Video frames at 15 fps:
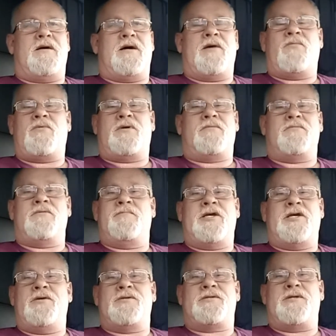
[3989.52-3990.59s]
I won't be
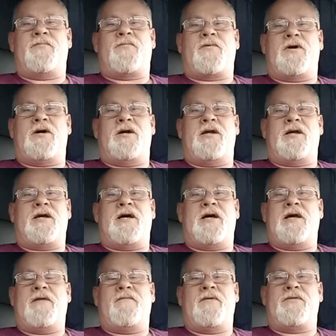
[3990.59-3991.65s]
using them for hunting. I
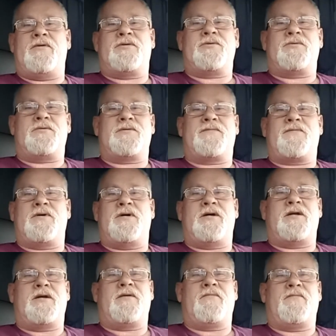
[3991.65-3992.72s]
have other tools for
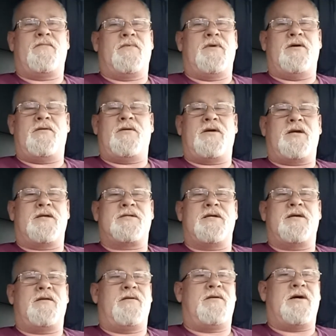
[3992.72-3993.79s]
hunting. Like I
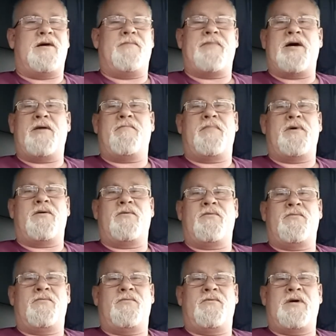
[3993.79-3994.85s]
said, compound
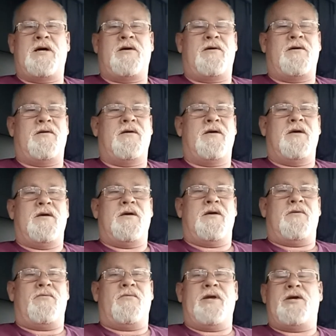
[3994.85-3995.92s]
bow,
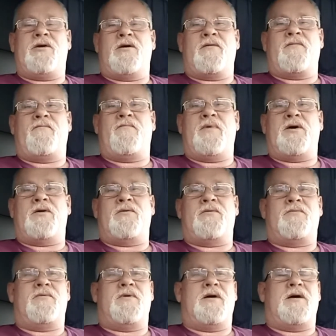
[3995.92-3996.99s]
recurve bow.